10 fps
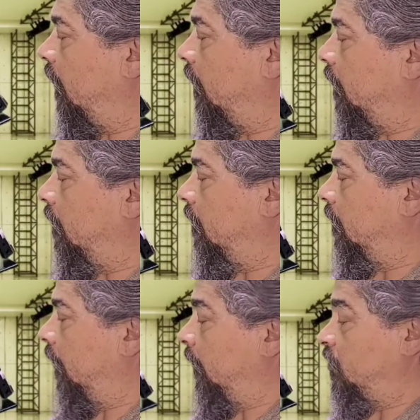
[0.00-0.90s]
And
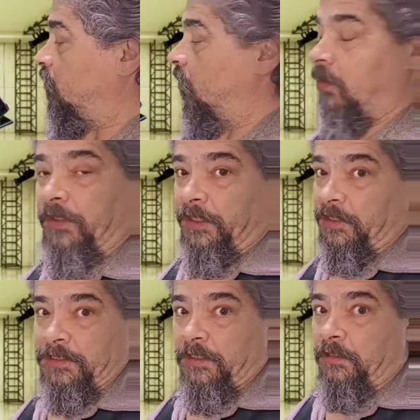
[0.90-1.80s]
the image
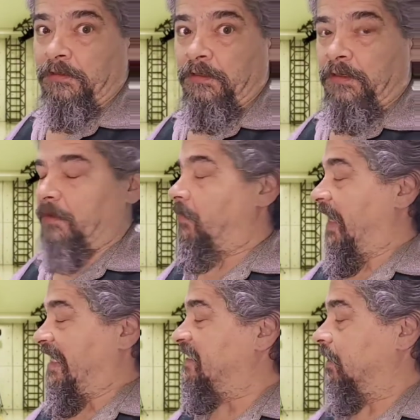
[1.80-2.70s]
qualities are
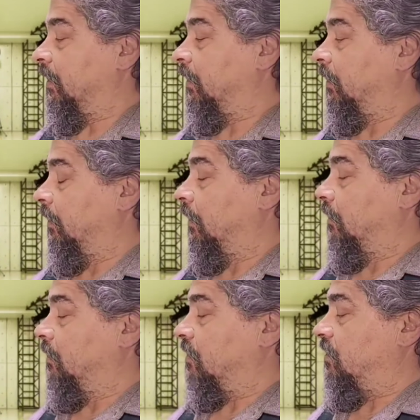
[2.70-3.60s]
amazing,
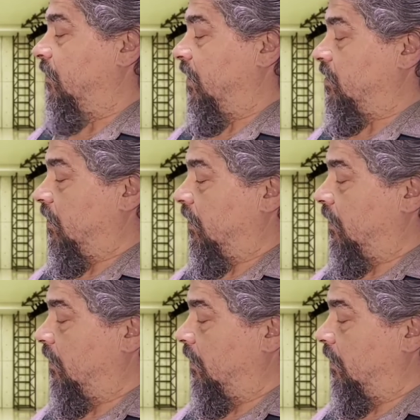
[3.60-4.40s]
just amazing.